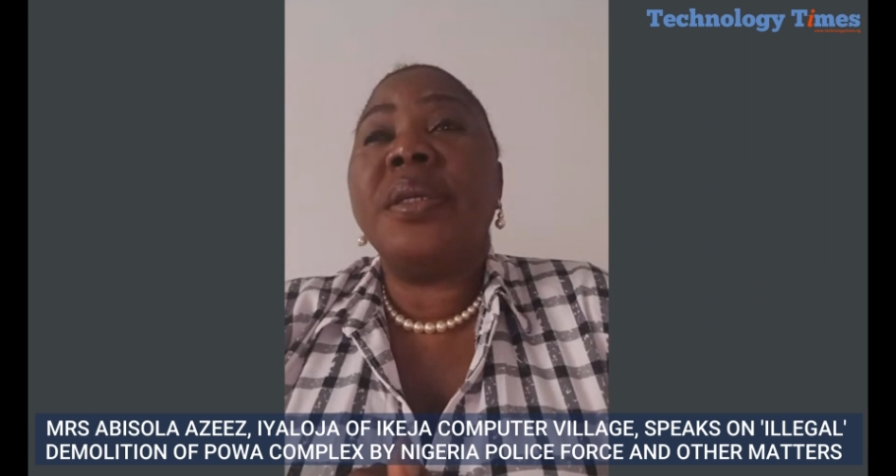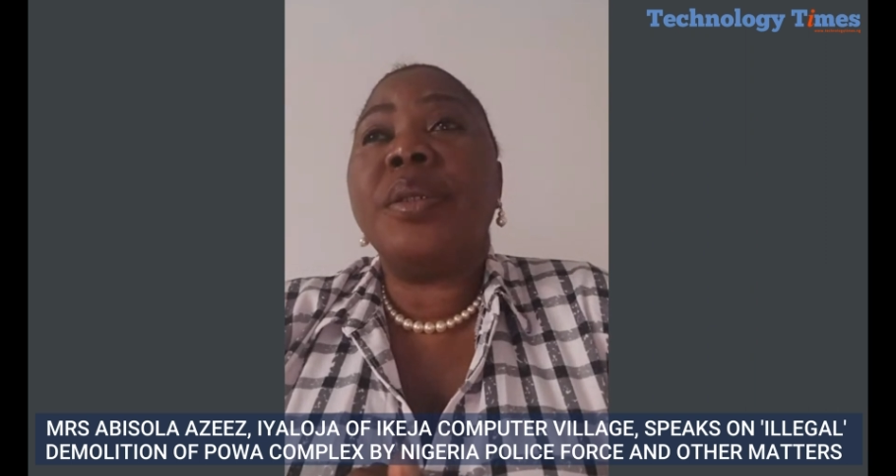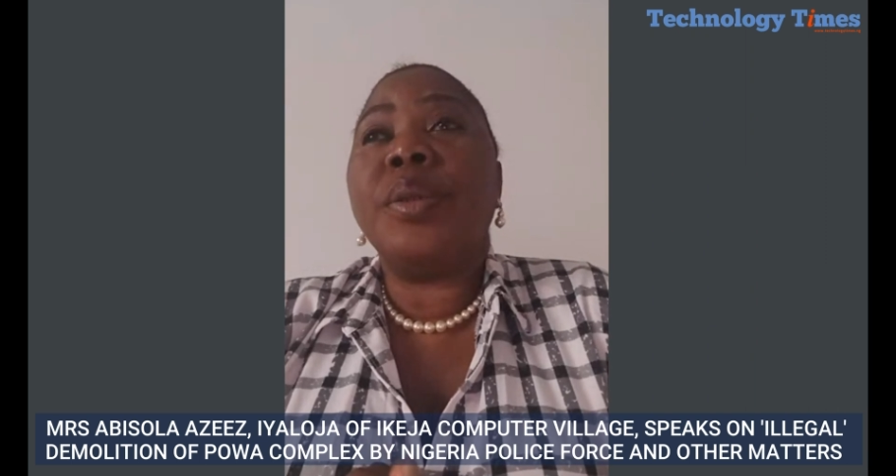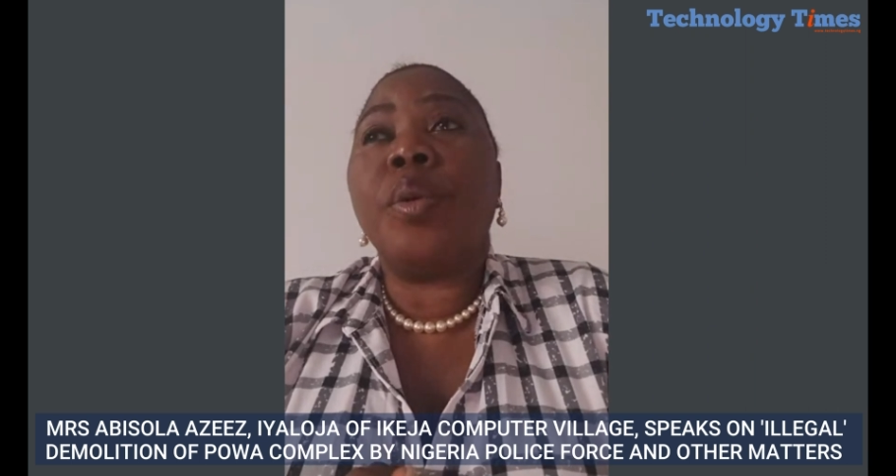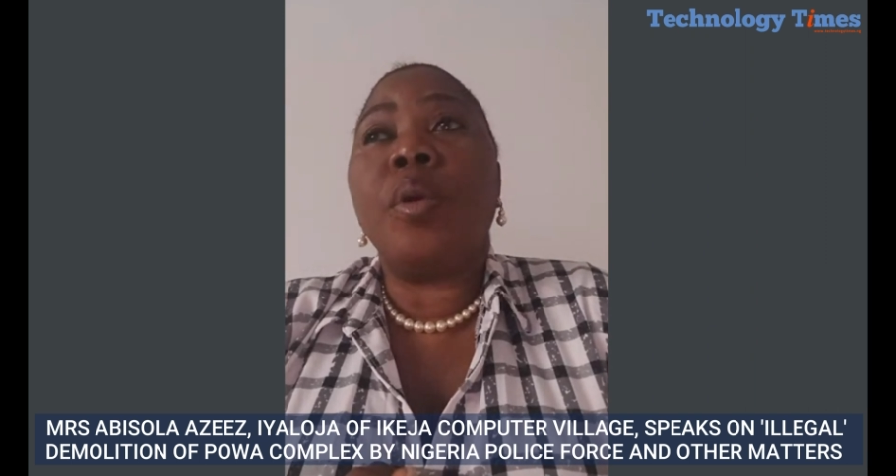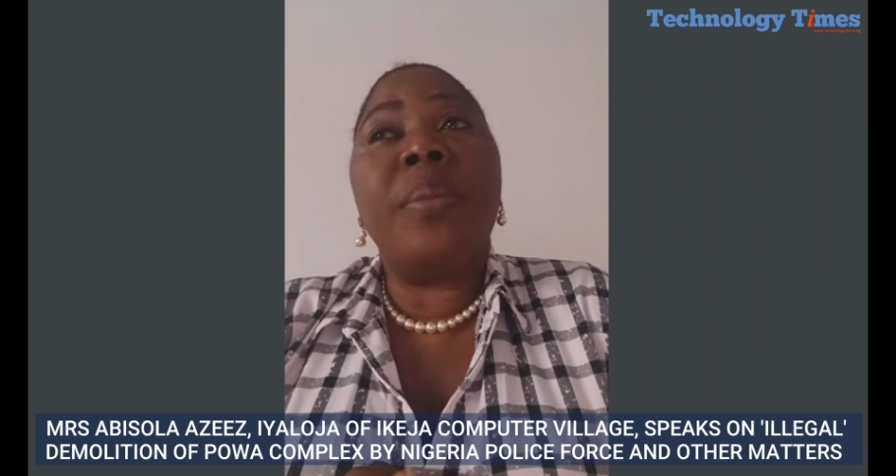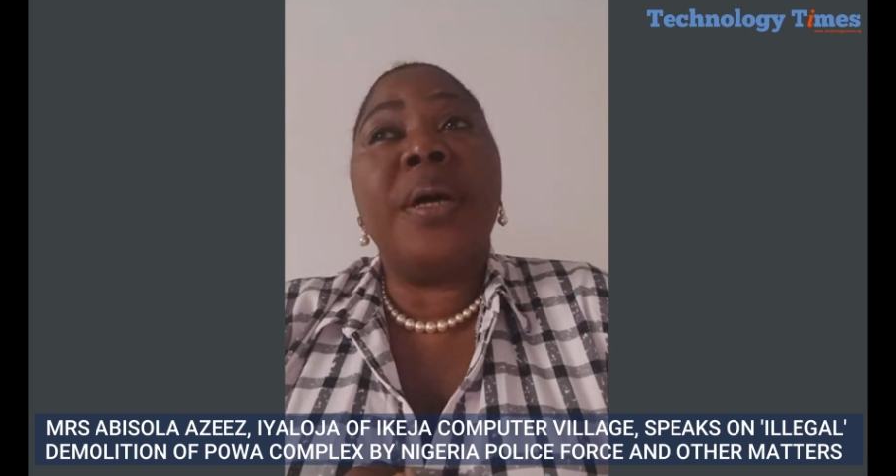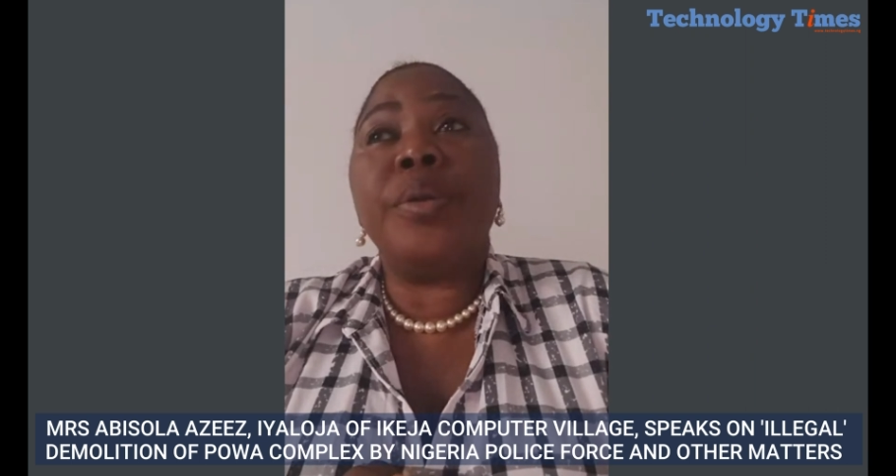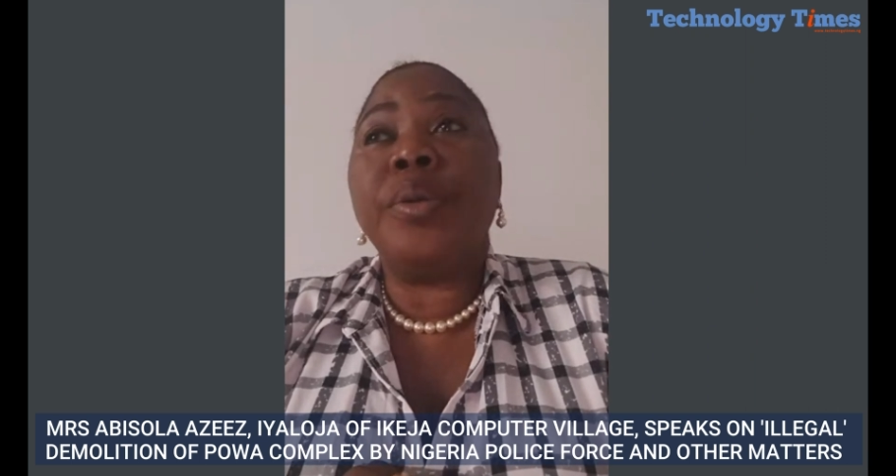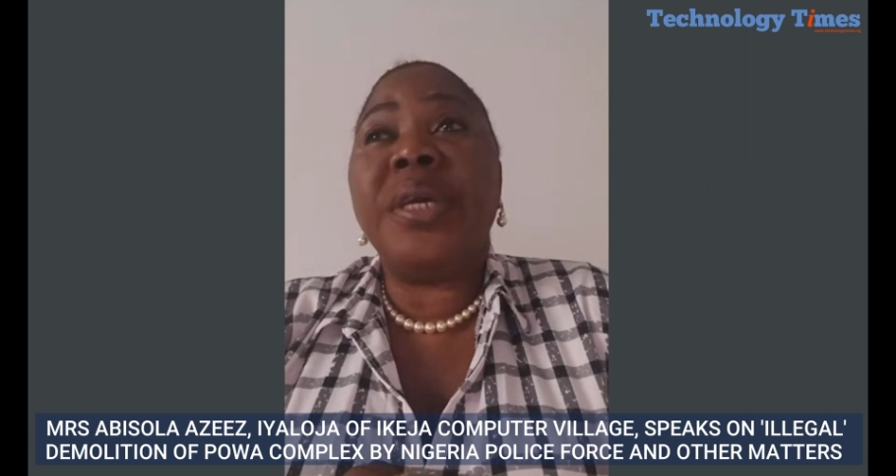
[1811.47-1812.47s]
to come
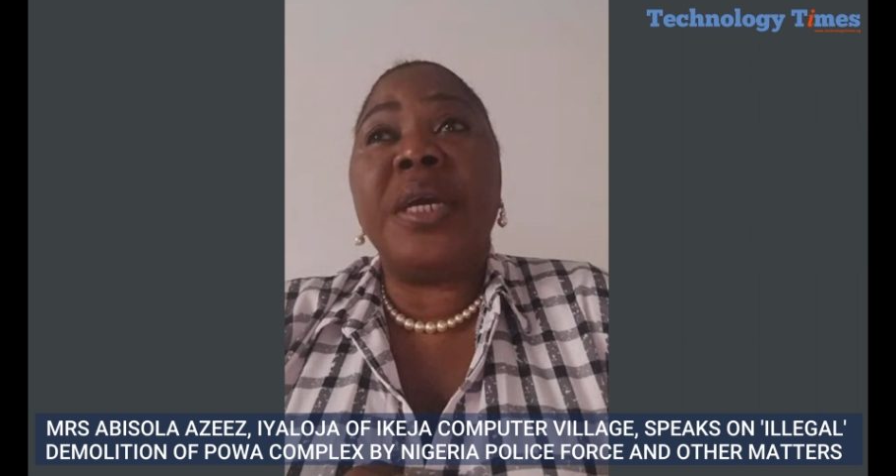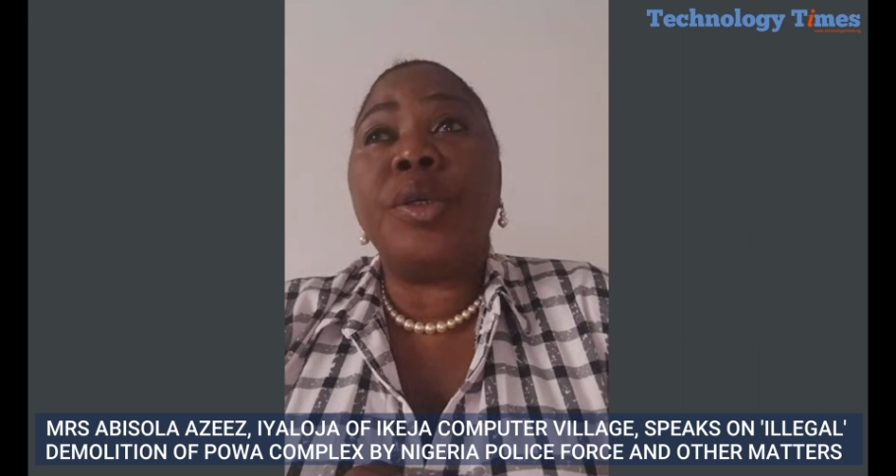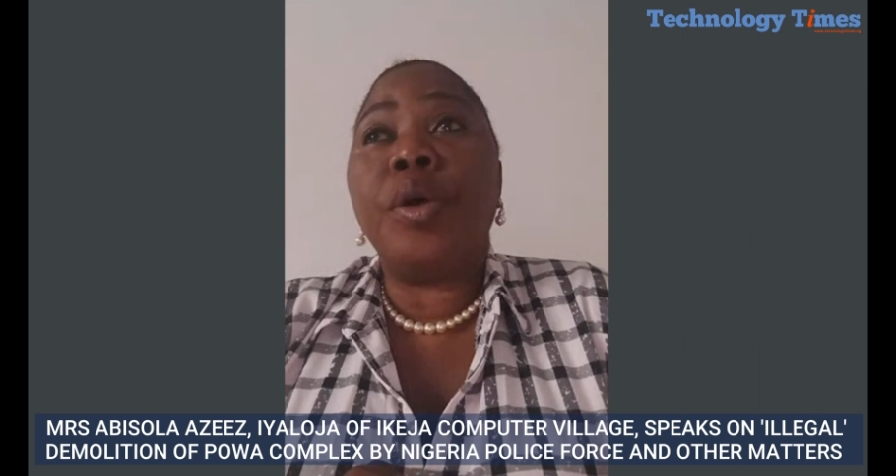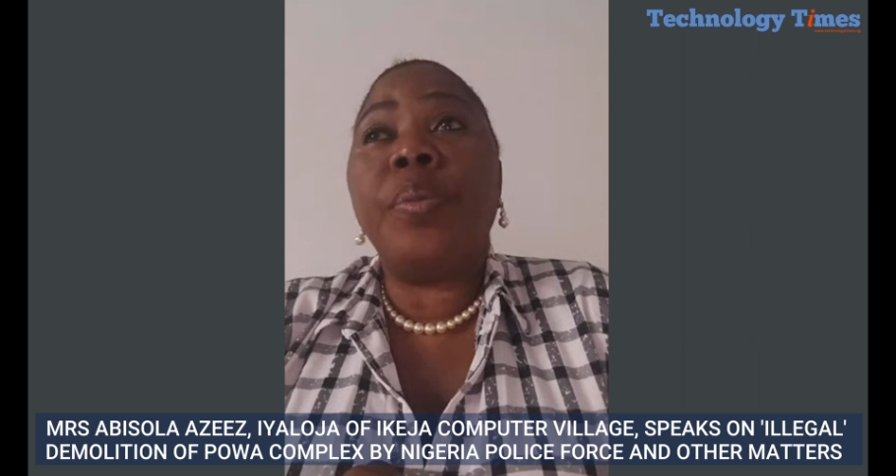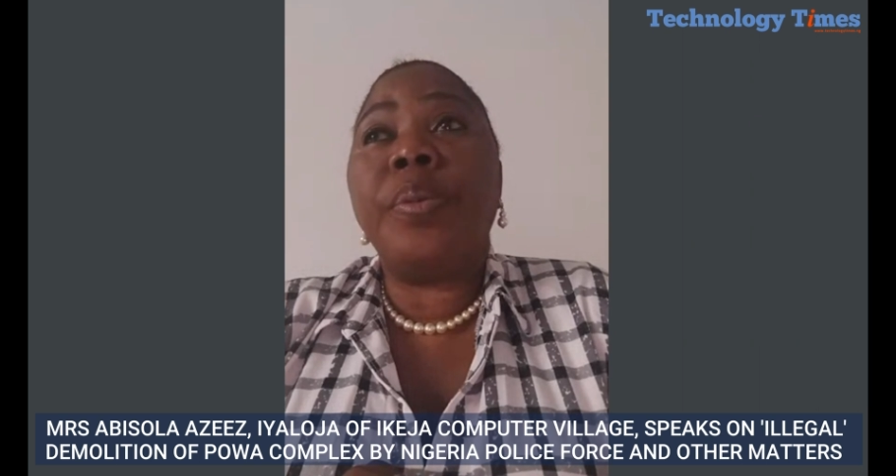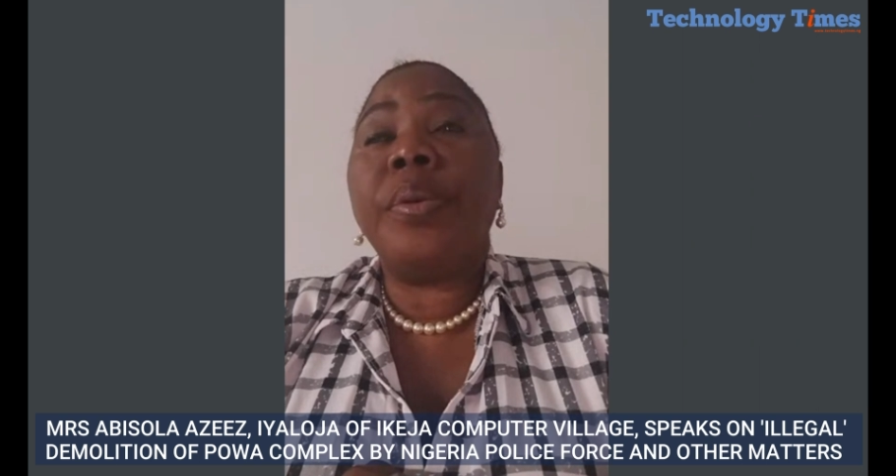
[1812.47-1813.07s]
and do their job.